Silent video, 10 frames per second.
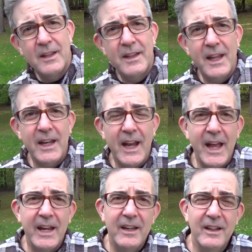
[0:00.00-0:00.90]
that it
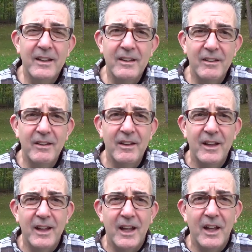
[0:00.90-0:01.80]
had
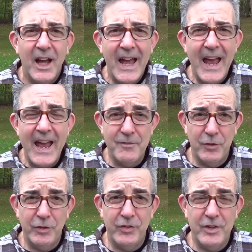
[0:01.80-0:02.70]

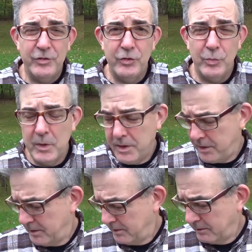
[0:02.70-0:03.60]
adverse issues with